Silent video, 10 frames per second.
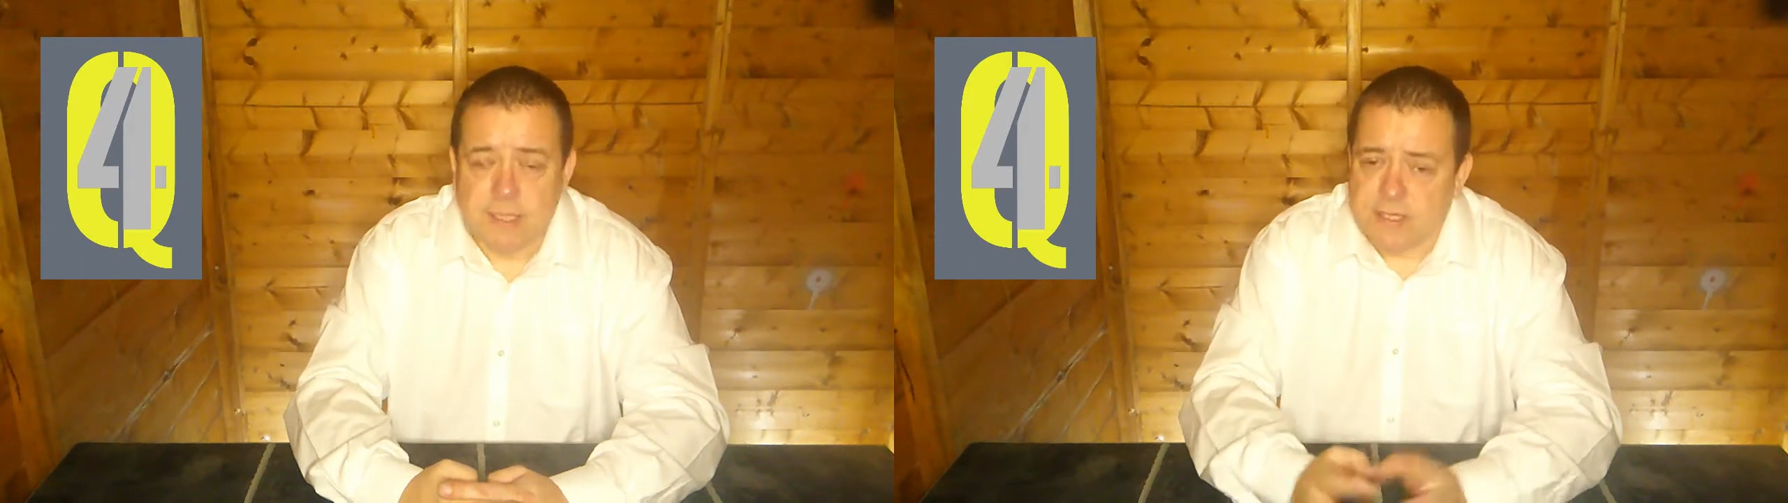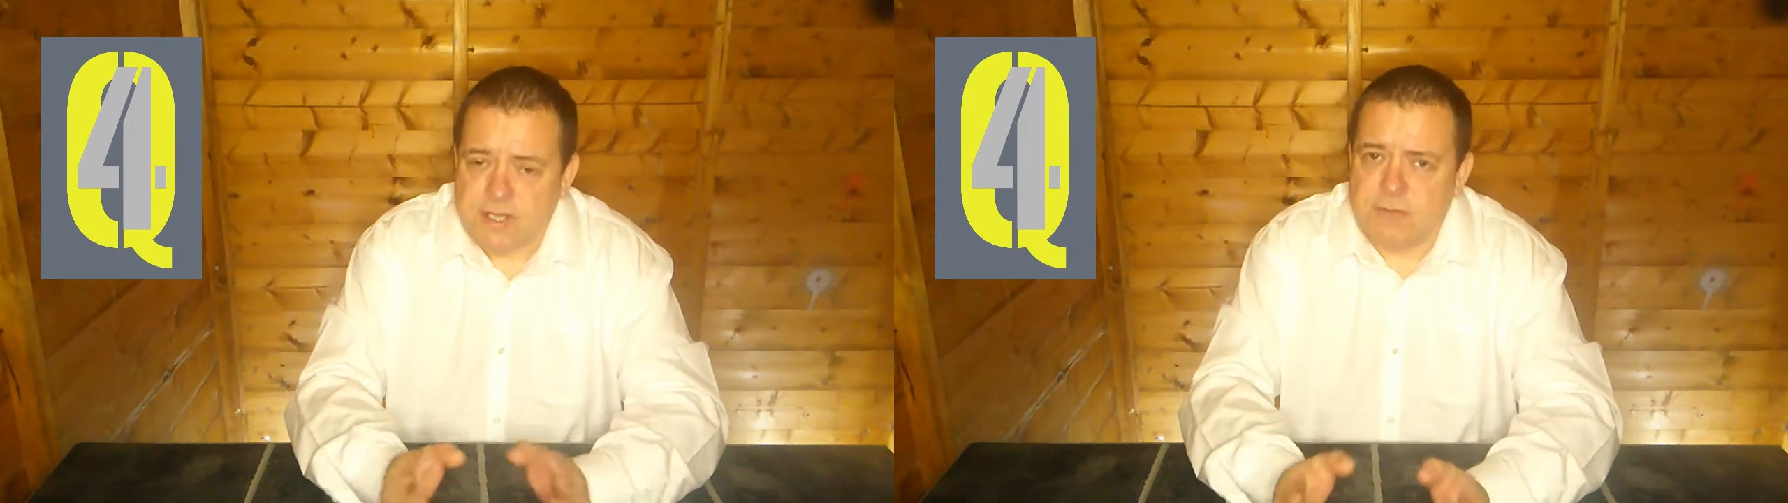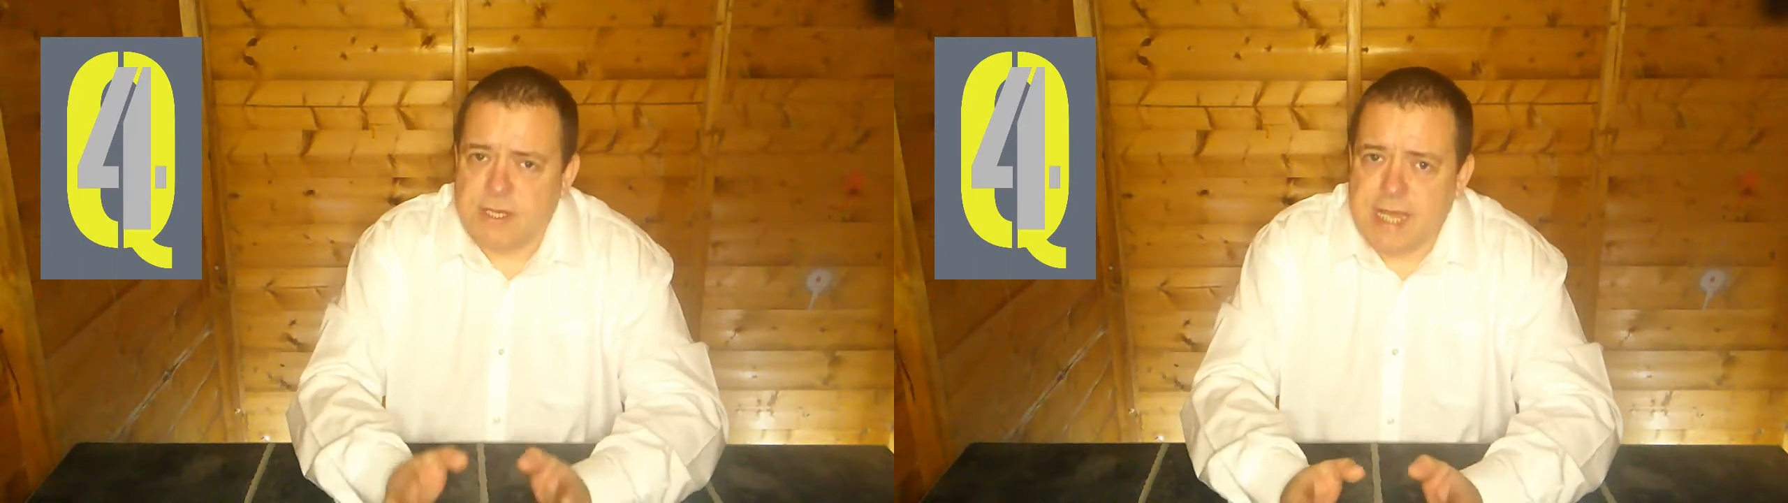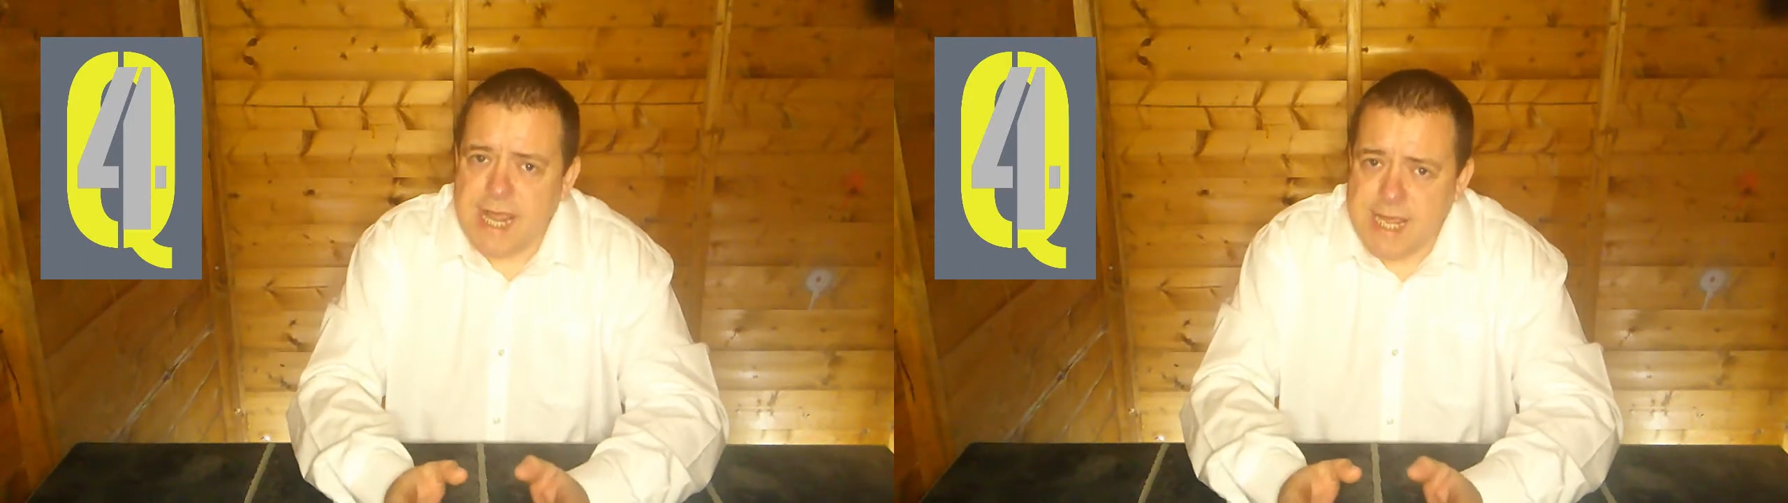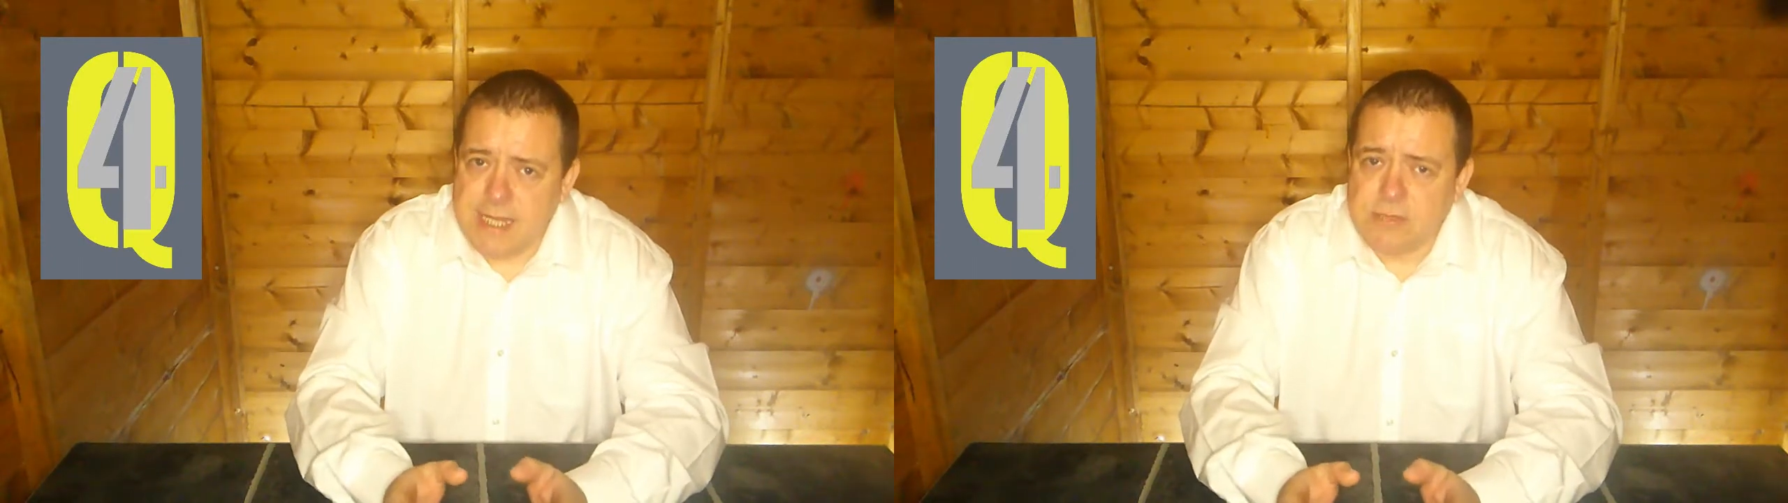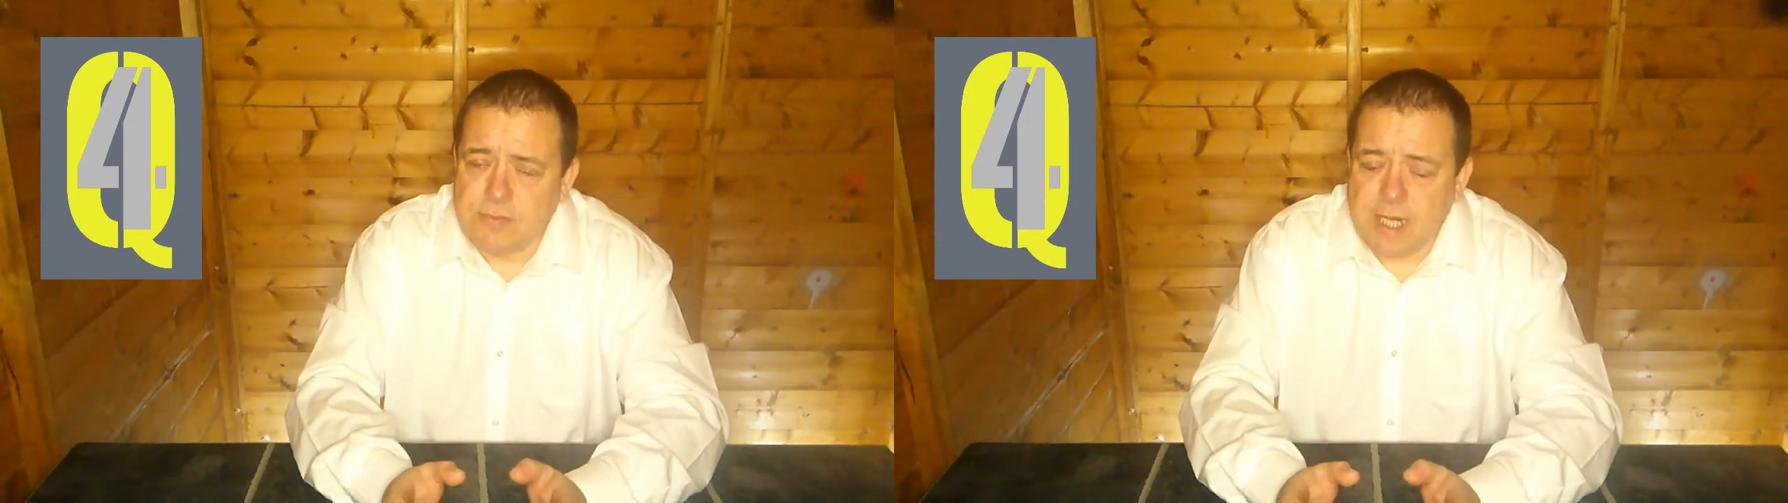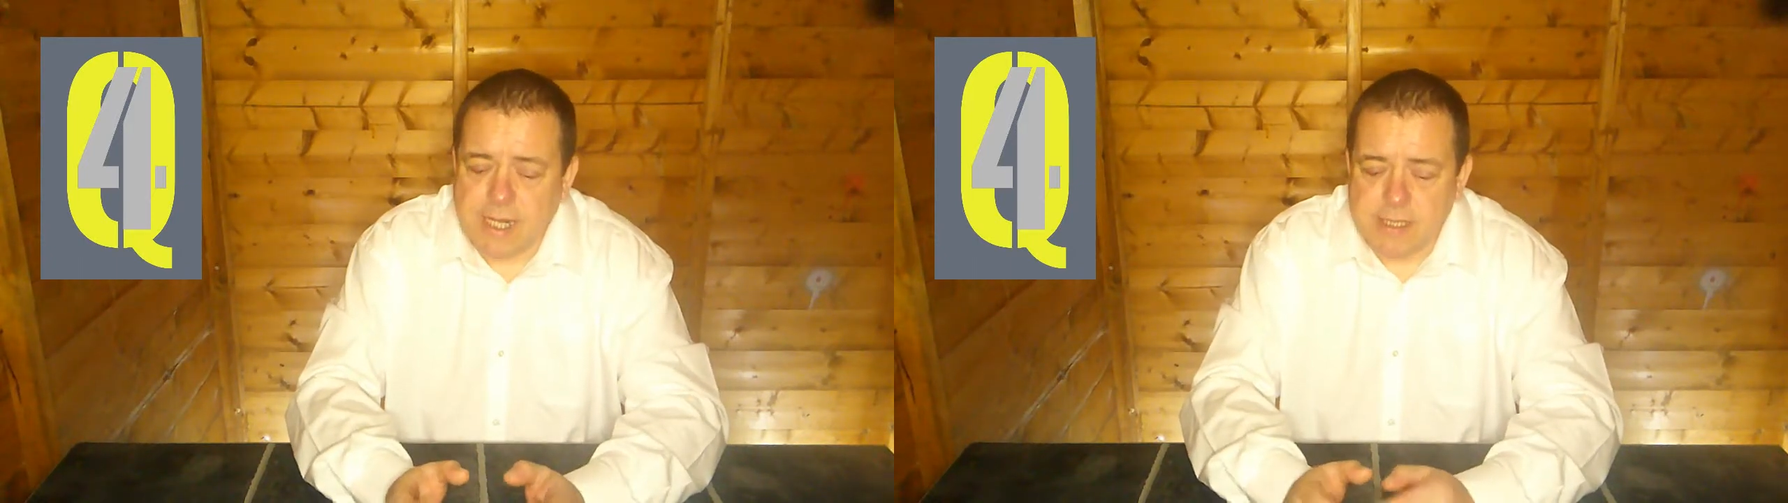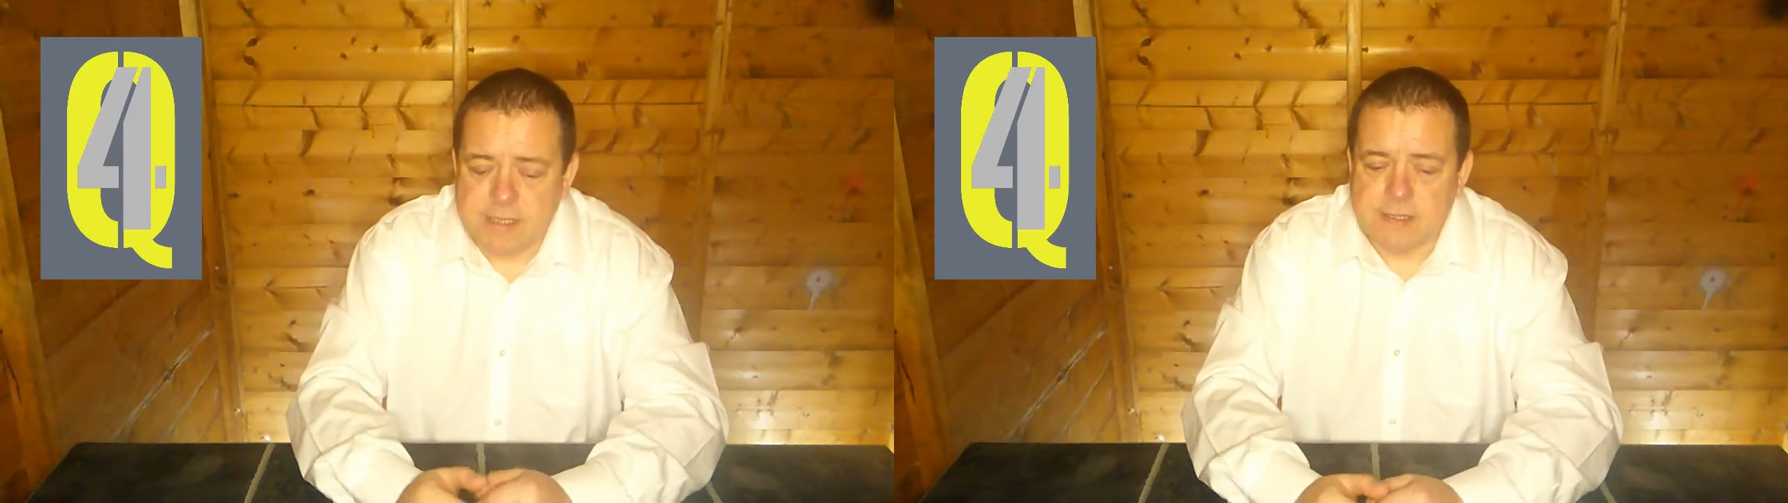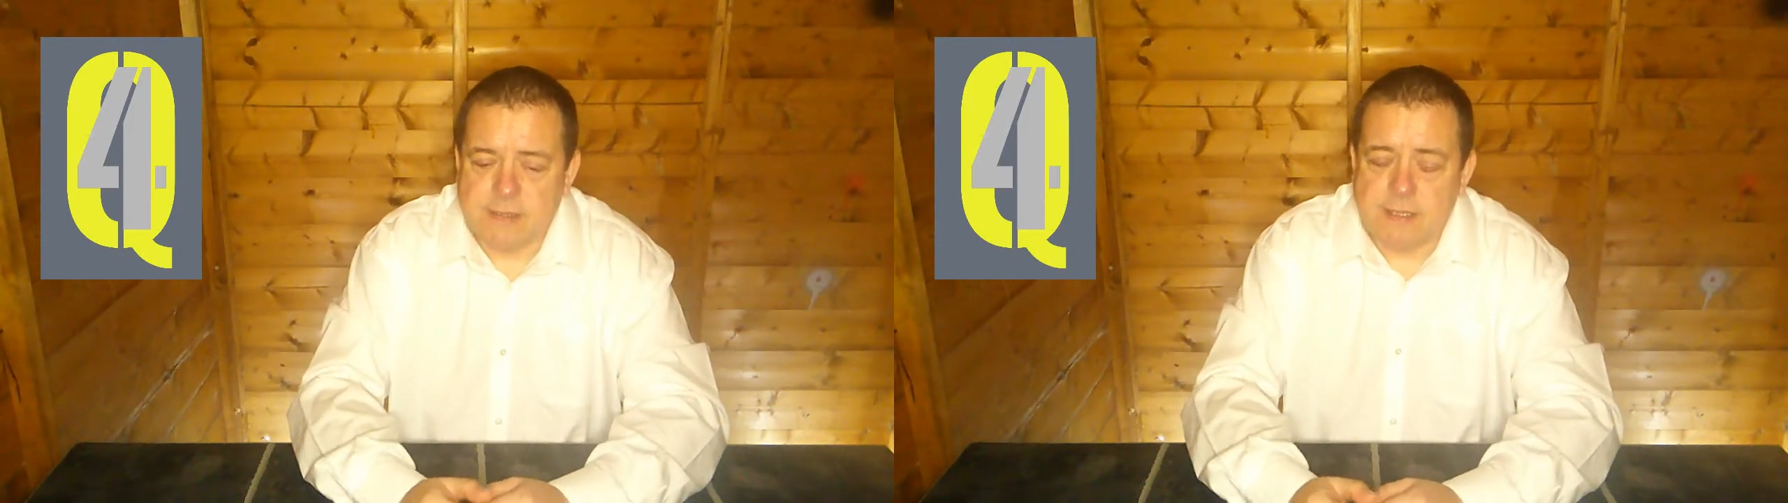So the day he's released,